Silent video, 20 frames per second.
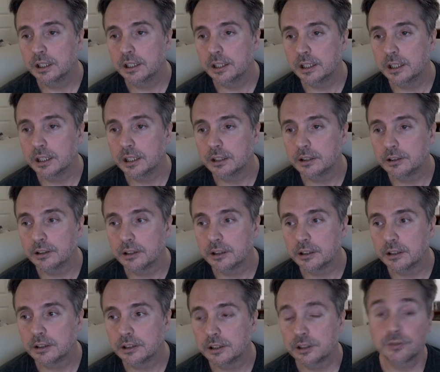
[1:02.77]
And
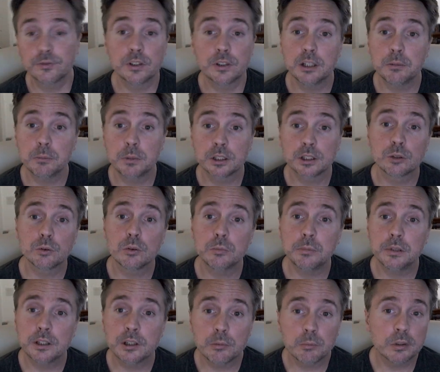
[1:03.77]
this very much will
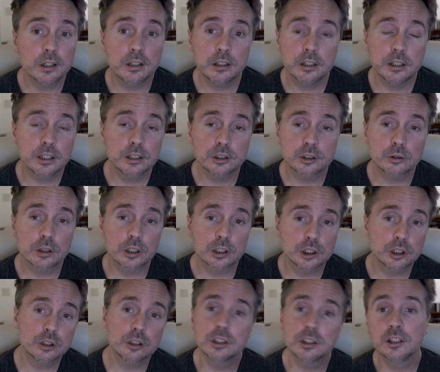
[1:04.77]
be completely
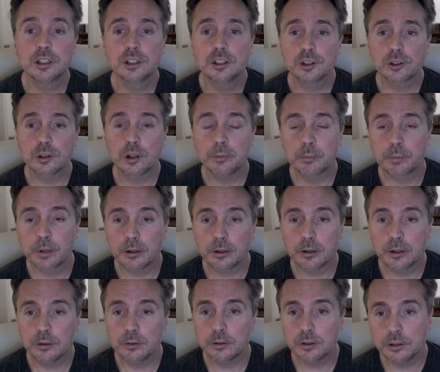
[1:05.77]
unstructured, so I'm
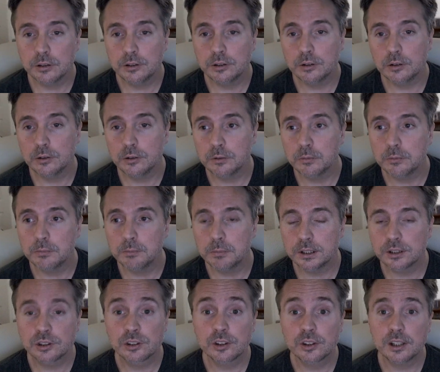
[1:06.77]
probably going to
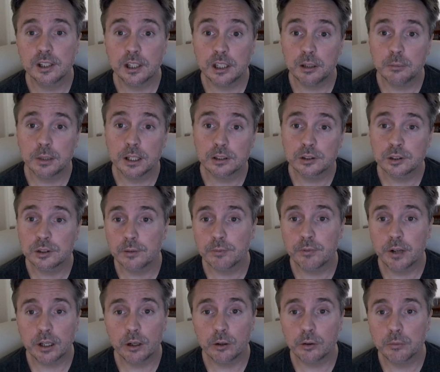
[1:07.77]
miss thinking about some
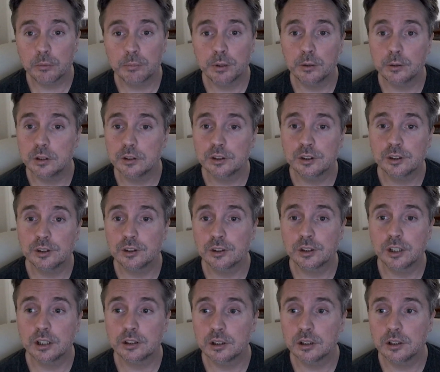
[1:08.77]
vital components and
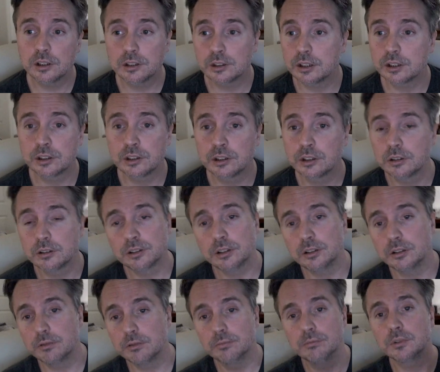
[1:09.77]

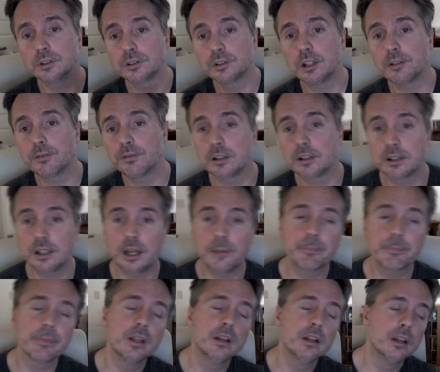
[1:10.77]
stuff like
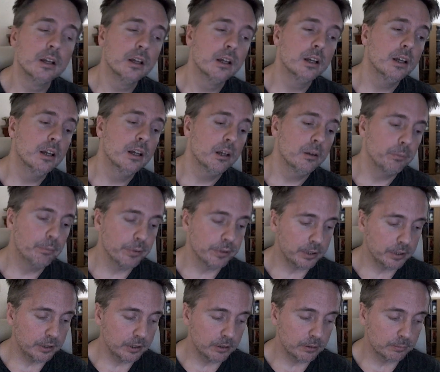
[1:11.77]
that.
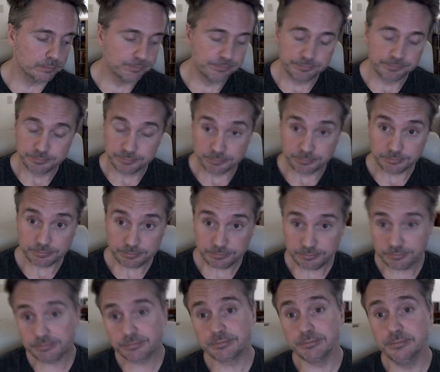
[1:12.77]
But
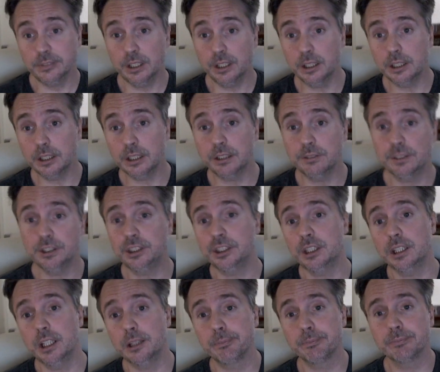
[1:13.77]
I'll give it a
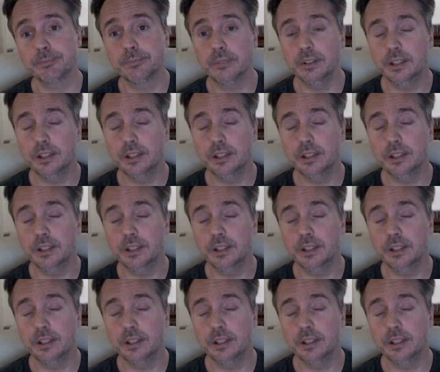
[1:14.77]
shot.